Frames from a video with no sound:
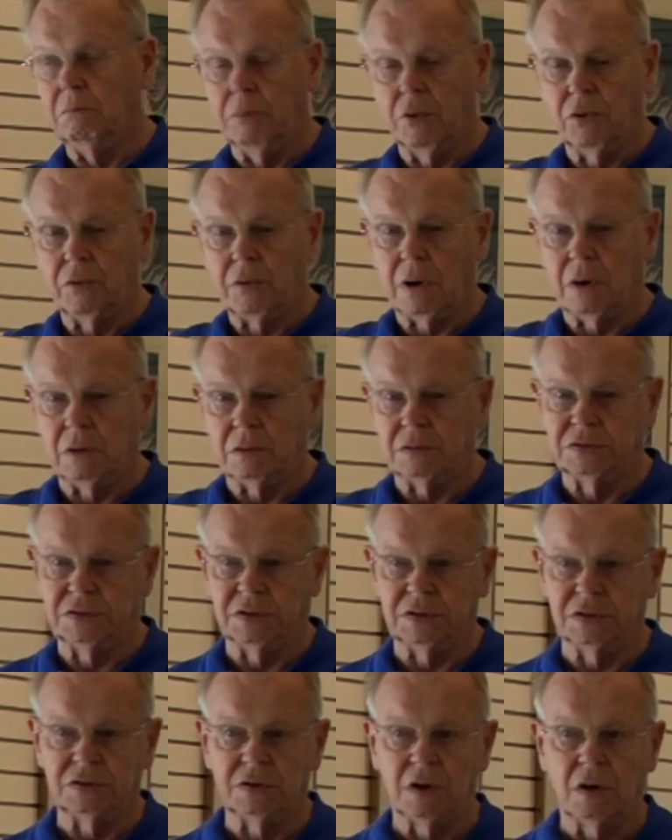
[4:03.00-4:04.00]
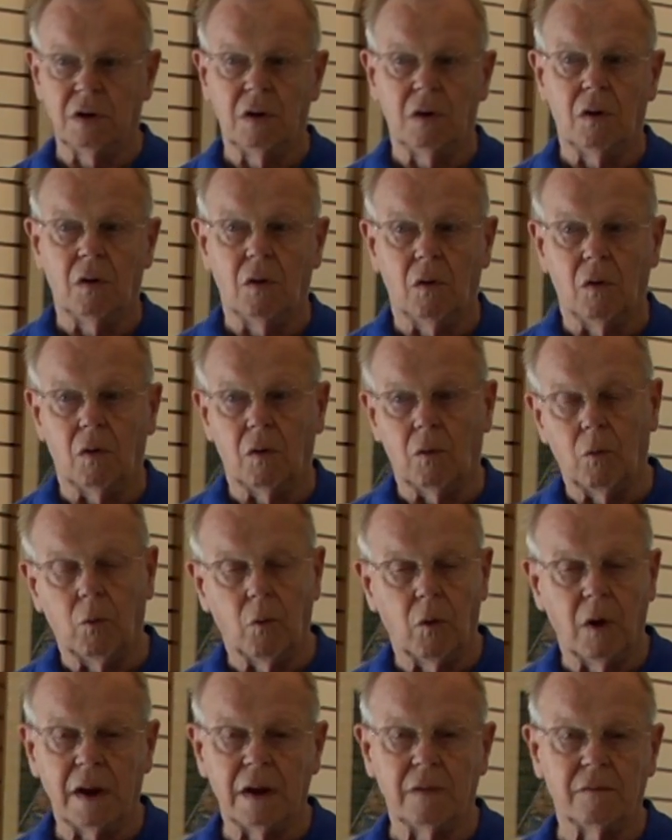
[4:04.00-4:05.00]
boathouses or
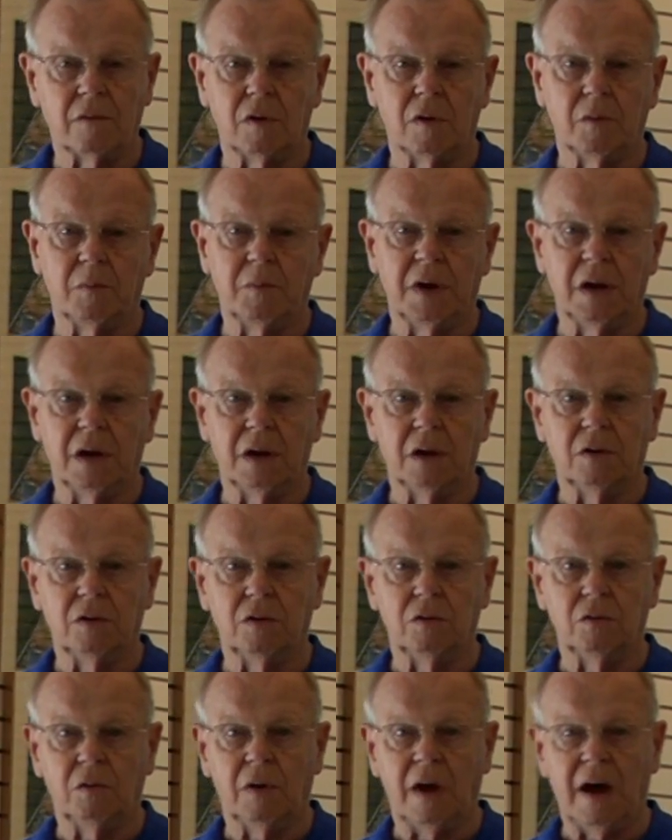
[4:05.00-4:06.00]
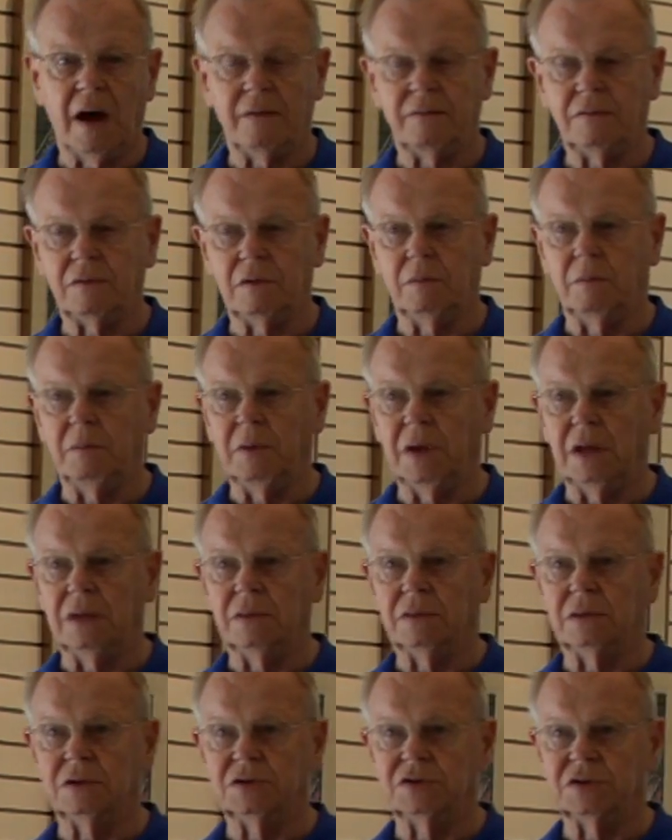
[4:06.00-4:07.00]
whatever you're painting. You have to
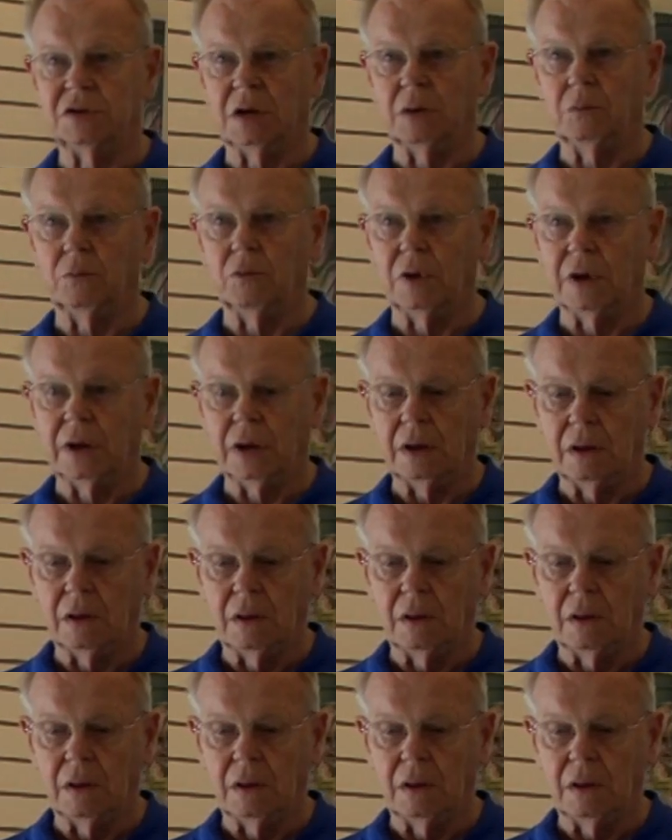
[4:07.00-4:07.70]
paint the same way.